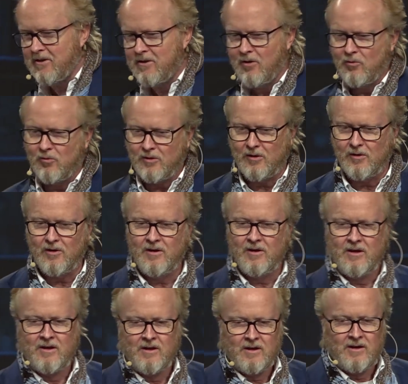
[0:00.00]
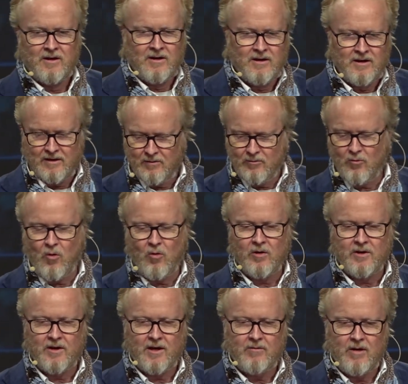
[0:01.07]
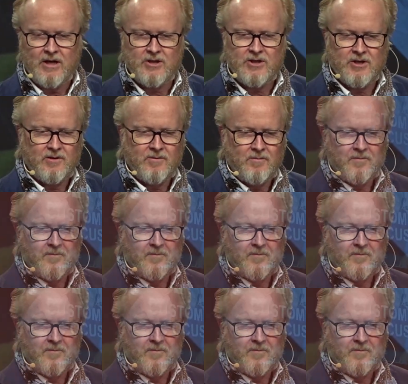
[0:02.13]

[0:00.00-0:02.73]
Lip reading: in a total wrong direction.